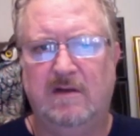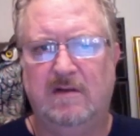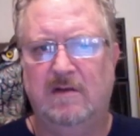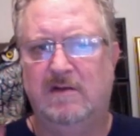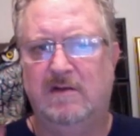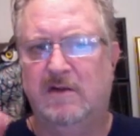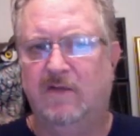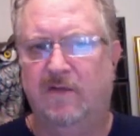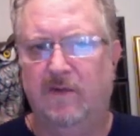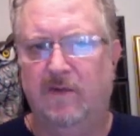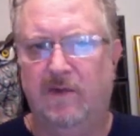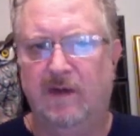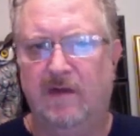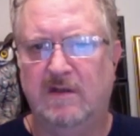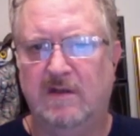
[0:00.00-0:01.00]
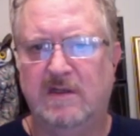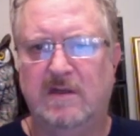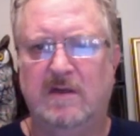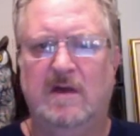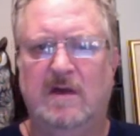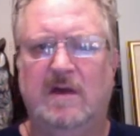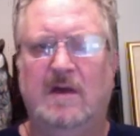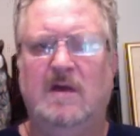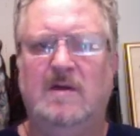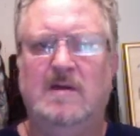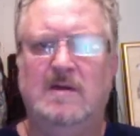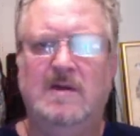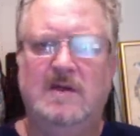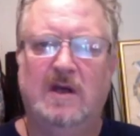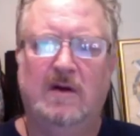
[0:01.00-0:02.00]
They're two different things.
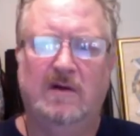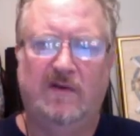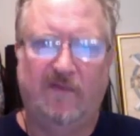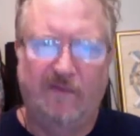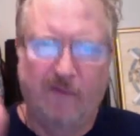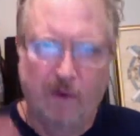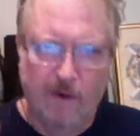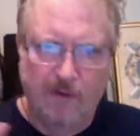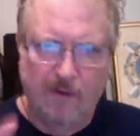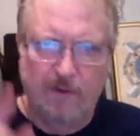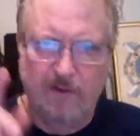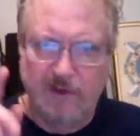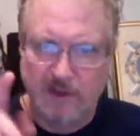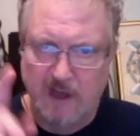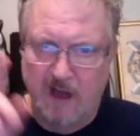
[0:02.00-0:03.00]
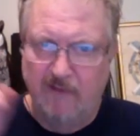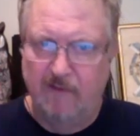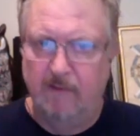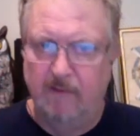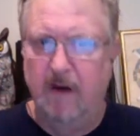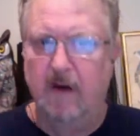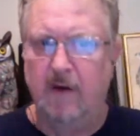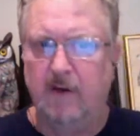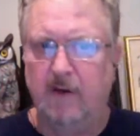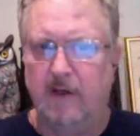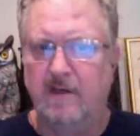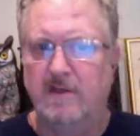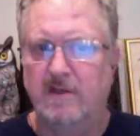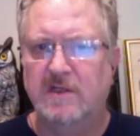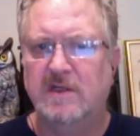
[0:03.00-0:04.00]
So it's further, sovereign
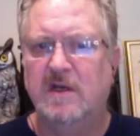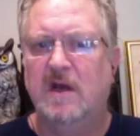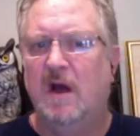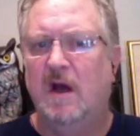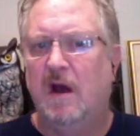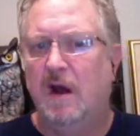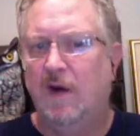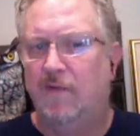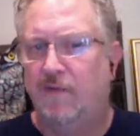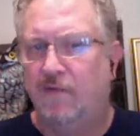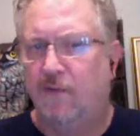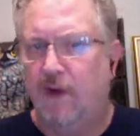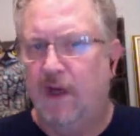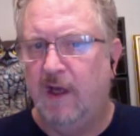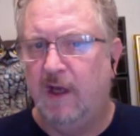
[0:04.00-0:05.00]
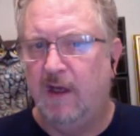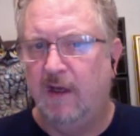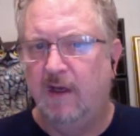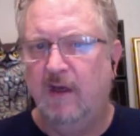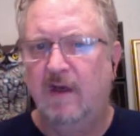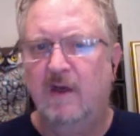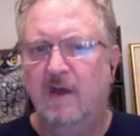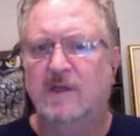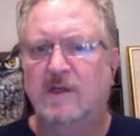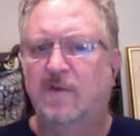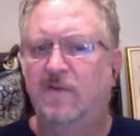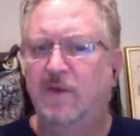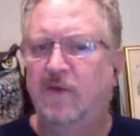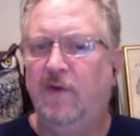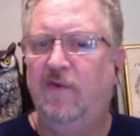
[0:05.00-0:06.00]
Americans are free to
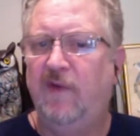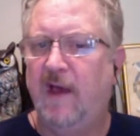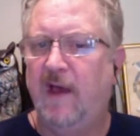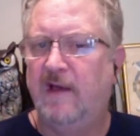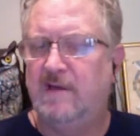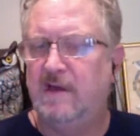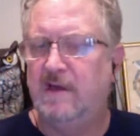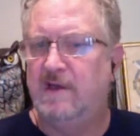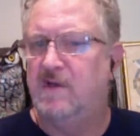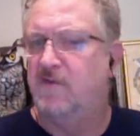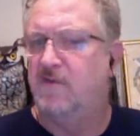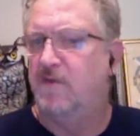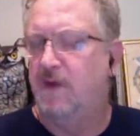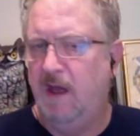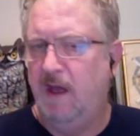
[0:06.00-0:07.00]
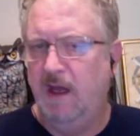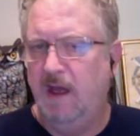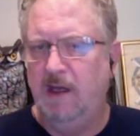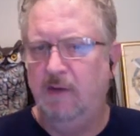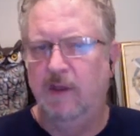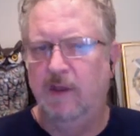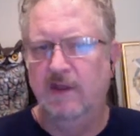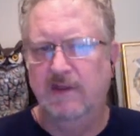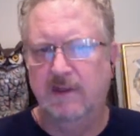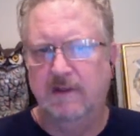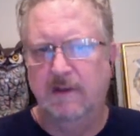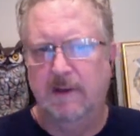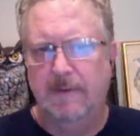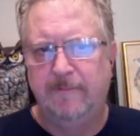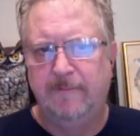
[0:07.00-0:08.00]
refuse vaccines for any
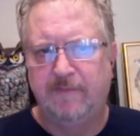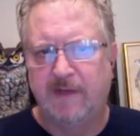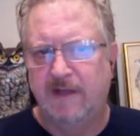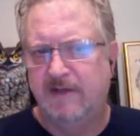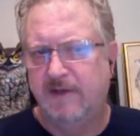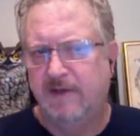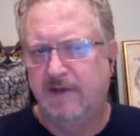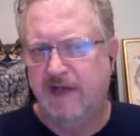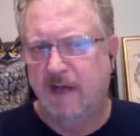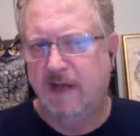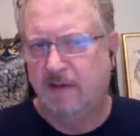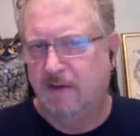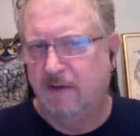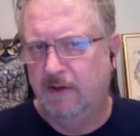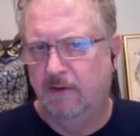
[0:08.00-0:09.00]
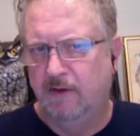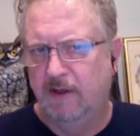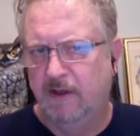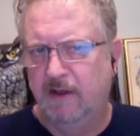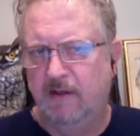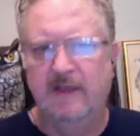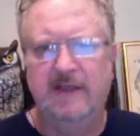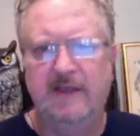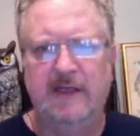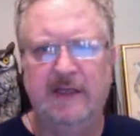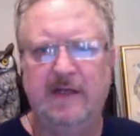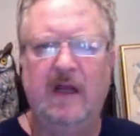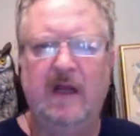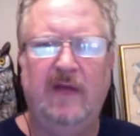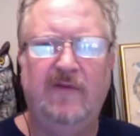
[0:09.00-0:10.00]
reason, though technically or legally
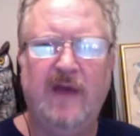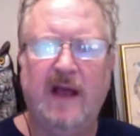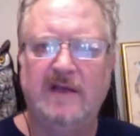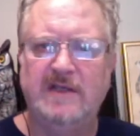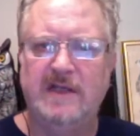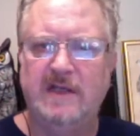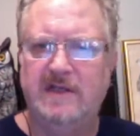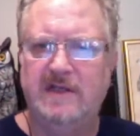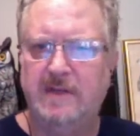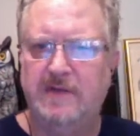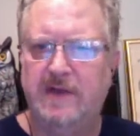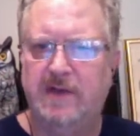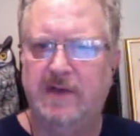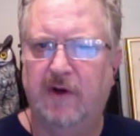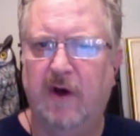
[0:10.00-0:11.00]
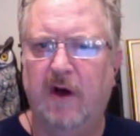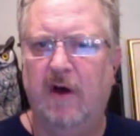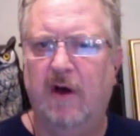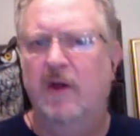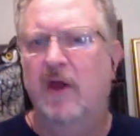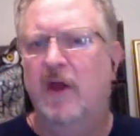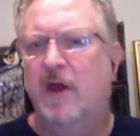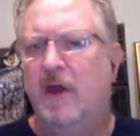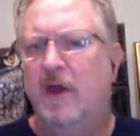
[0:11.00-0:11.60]
need a vaccine exemption at all.